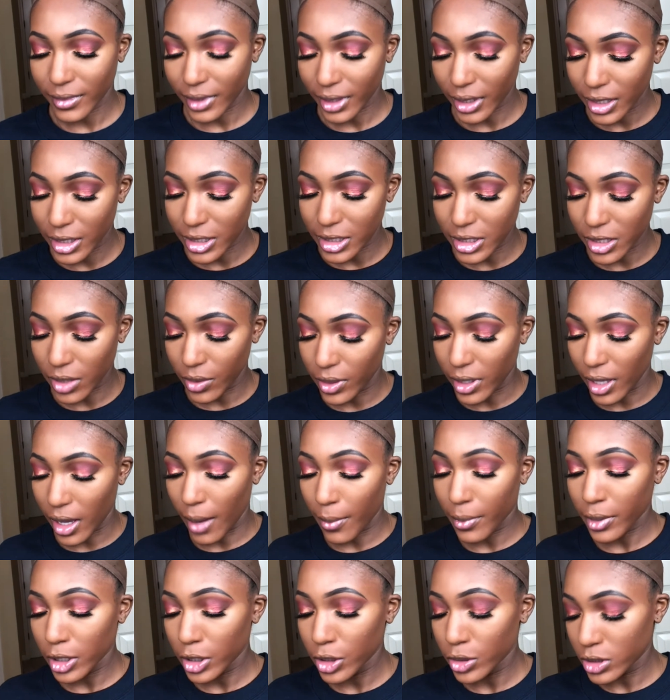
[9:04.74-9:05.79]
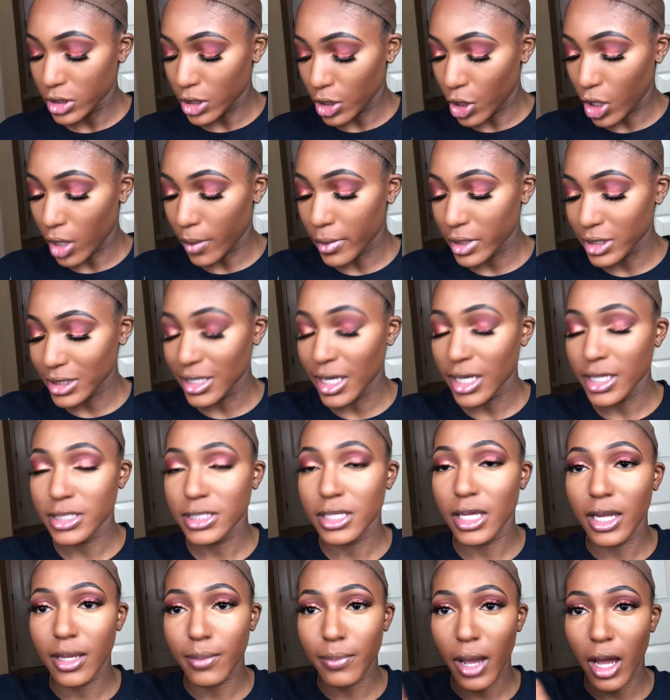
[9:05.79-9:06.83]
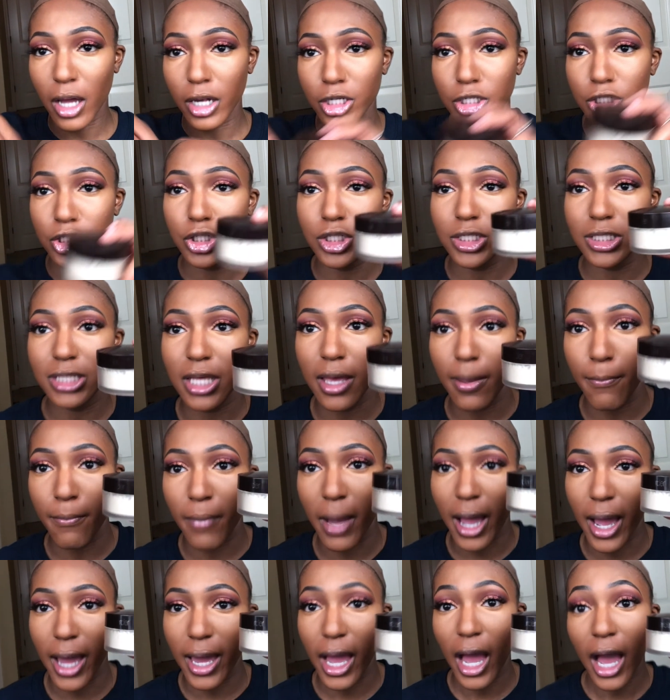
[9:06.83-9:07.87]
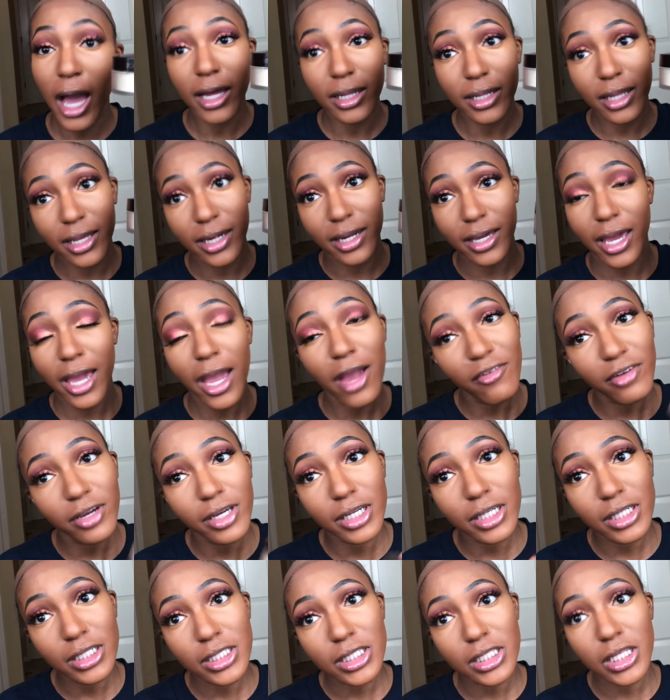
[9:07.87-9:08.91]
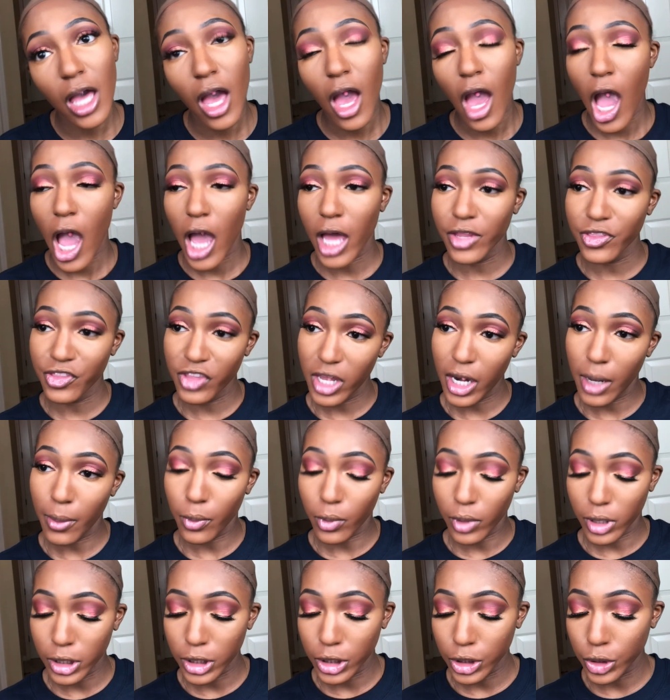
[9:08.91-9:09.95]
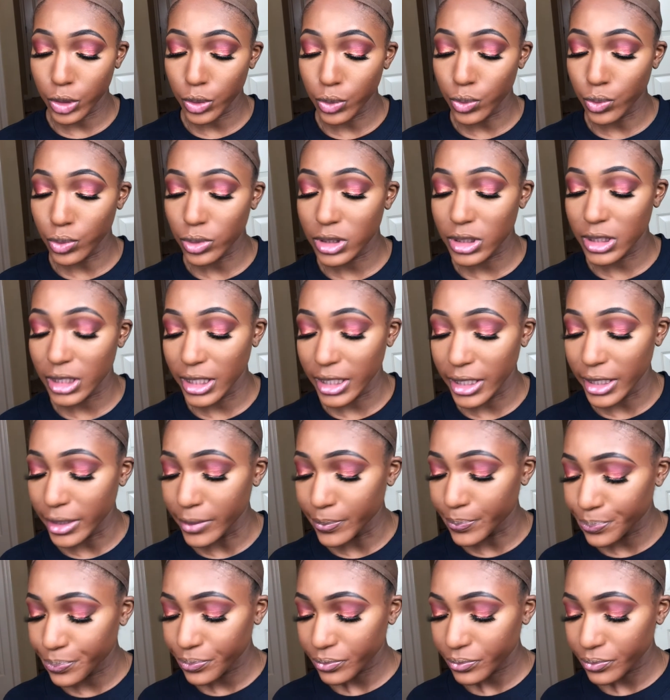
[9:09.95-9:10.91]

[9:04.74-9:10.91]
So yeah, I'm going to use the Mercier setting powder to set my highlighted areas. And then I'm going to use the